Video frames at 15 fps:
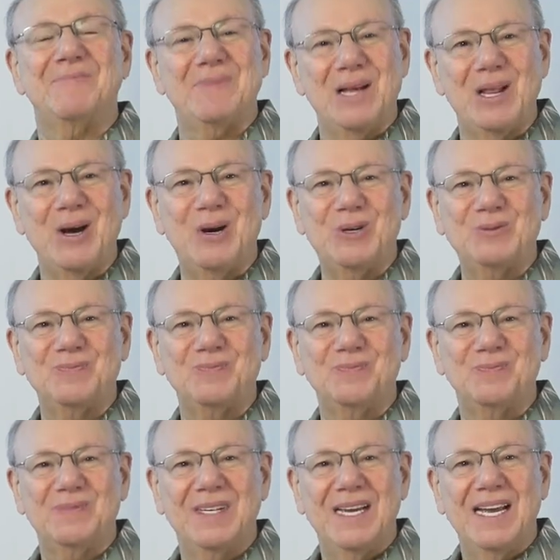Hello.
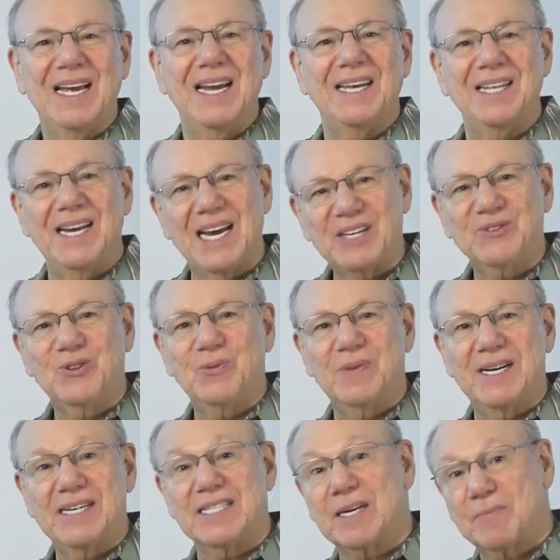In the next few
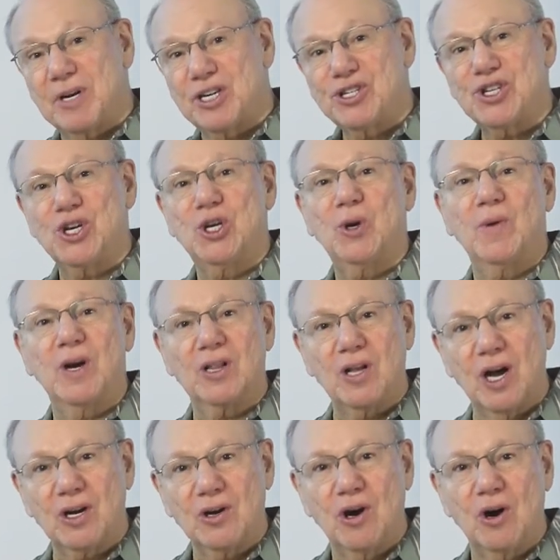minutes, I'm going to show you a
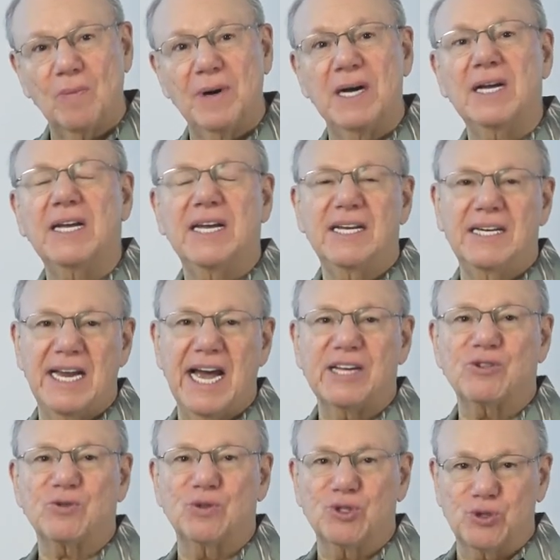glaucoma
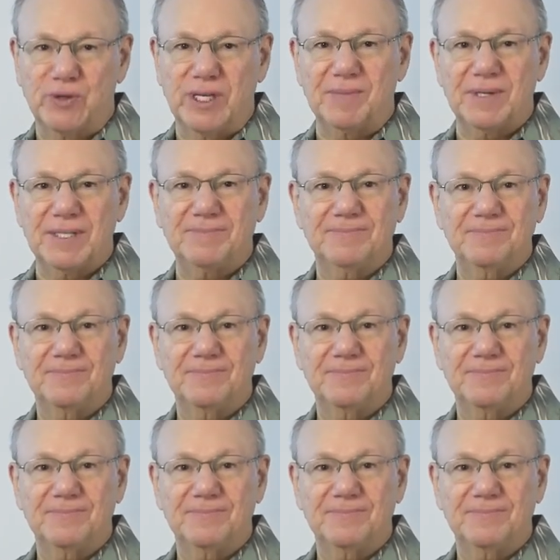natural treatment.